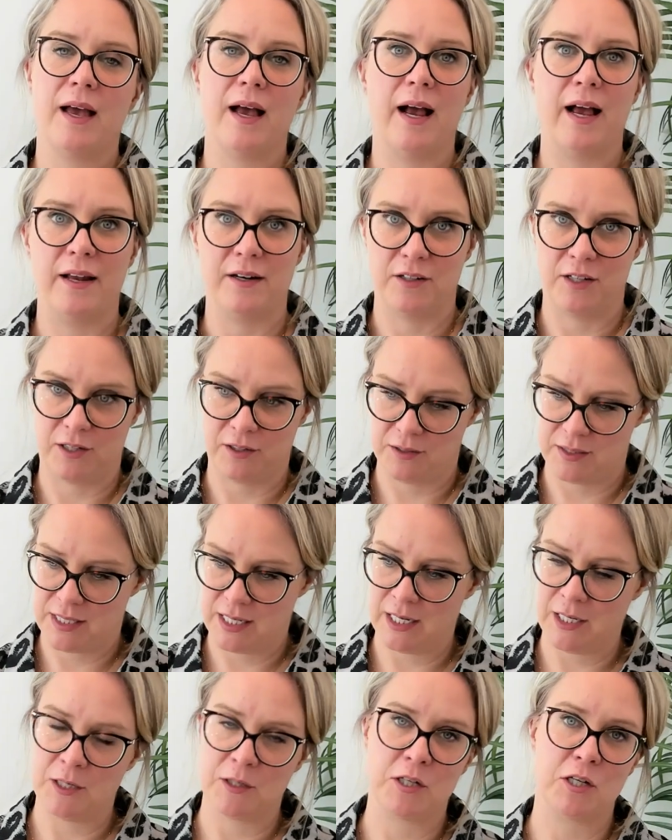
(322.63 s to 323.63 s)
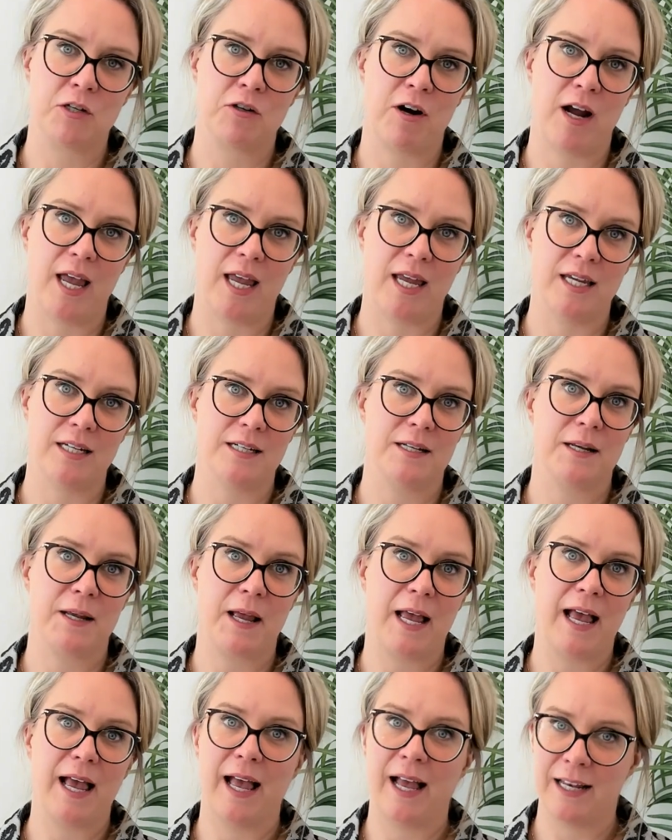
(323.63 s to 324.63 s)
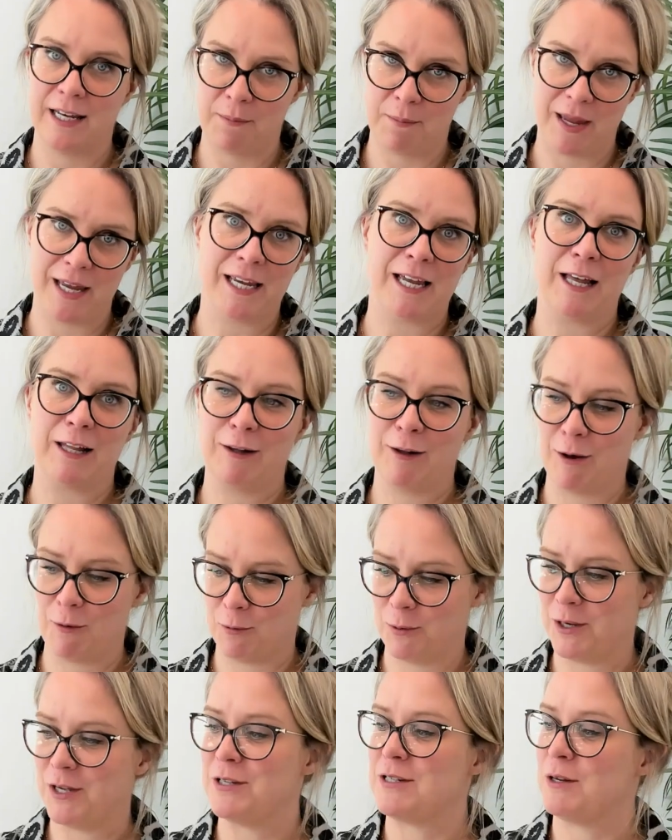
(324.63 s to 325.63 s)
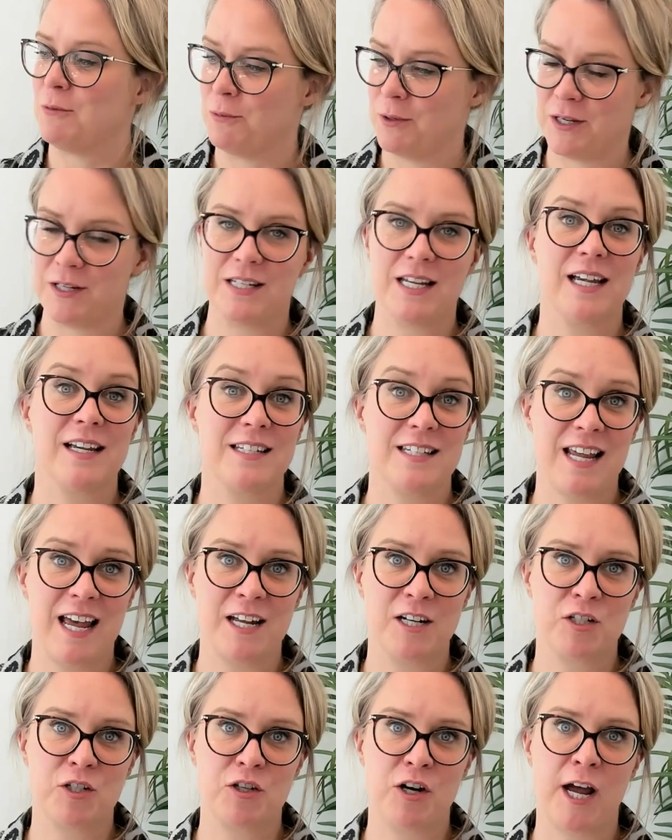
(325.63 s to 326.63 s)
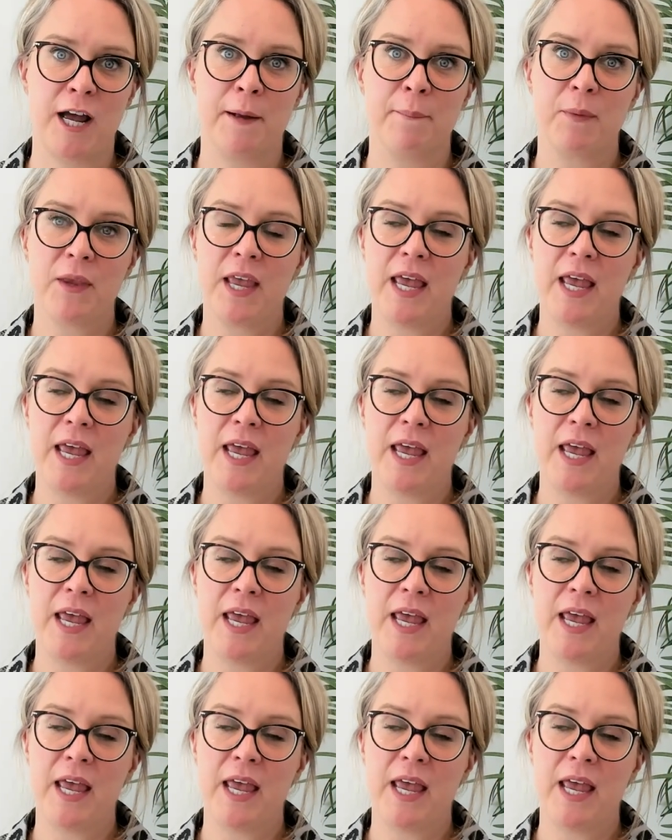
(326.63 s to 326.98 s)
And you continue to trade and you make it a lot worse, etc.